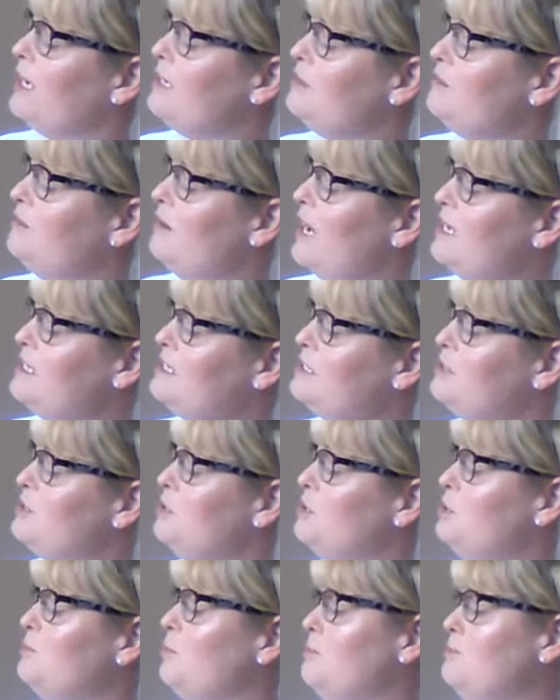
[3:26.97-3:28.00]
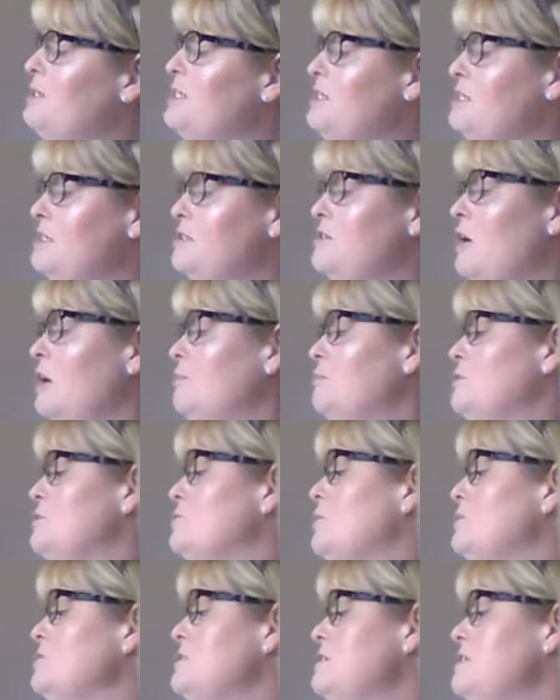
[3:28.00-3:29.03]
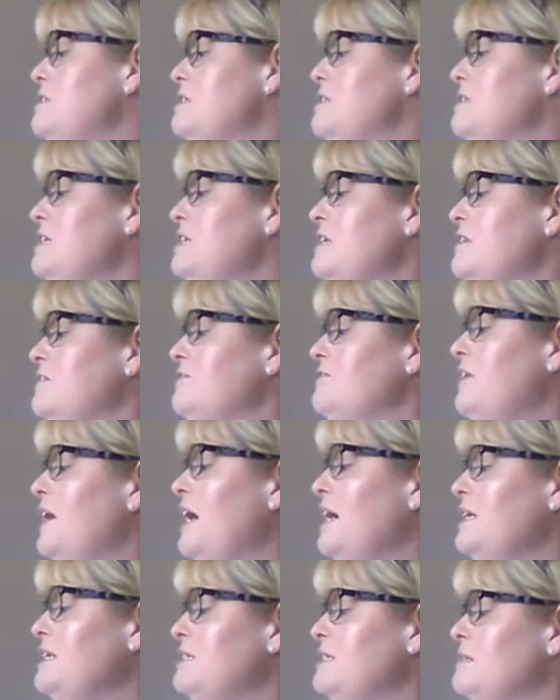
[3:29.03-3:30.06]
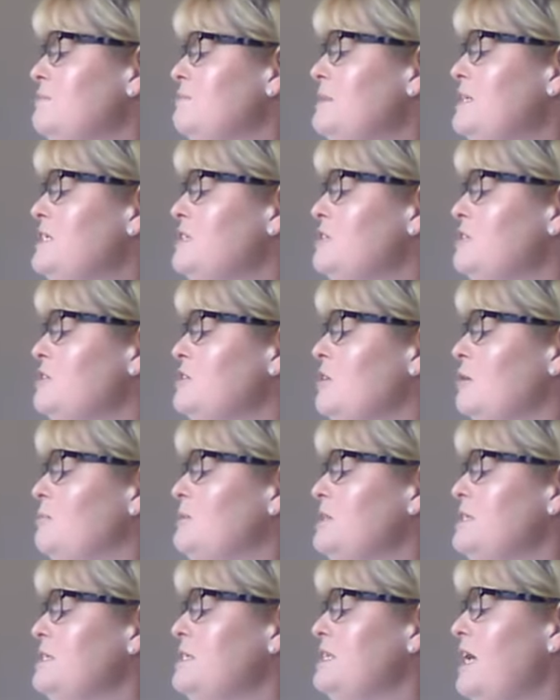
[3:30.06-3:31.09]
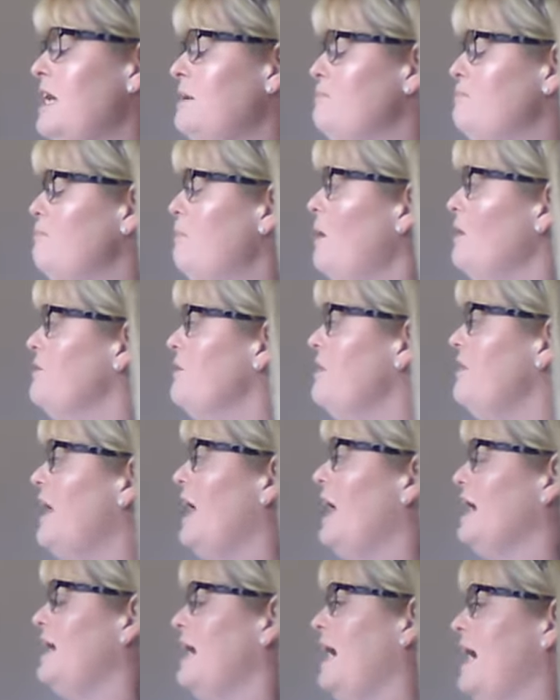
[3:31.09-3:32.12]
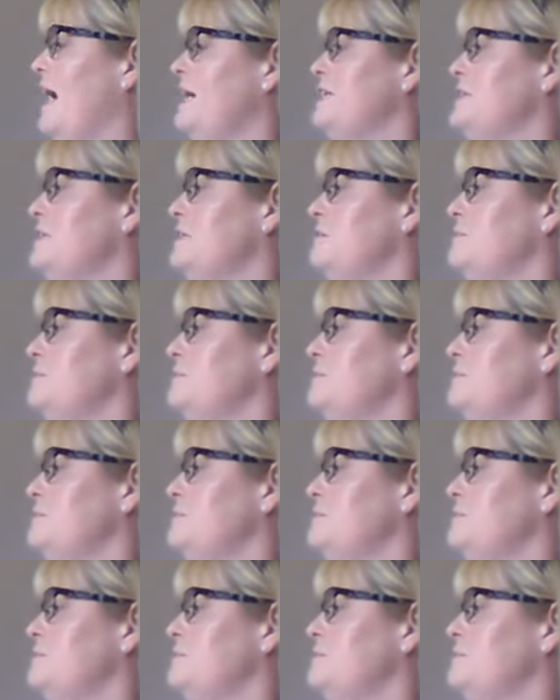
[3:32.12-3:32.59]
a rest too, but Mr. Thomas wanted to see the fight. Mr. Thomas said, "Bother that cat."